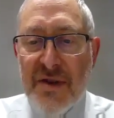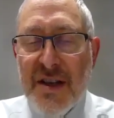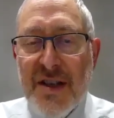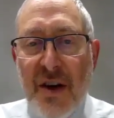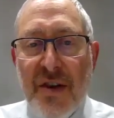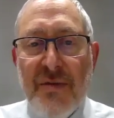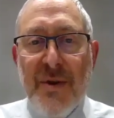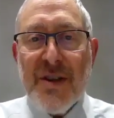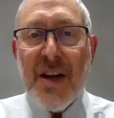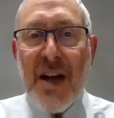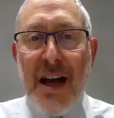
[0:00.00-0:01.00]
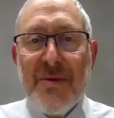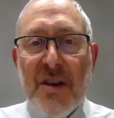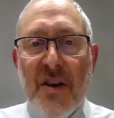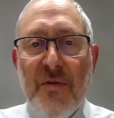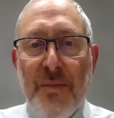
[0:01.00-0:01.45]
says there are three
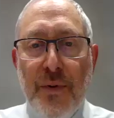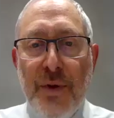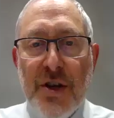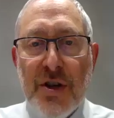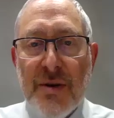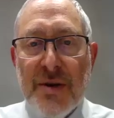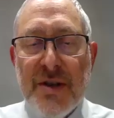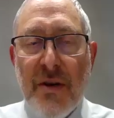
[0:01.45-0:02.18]
types of precious.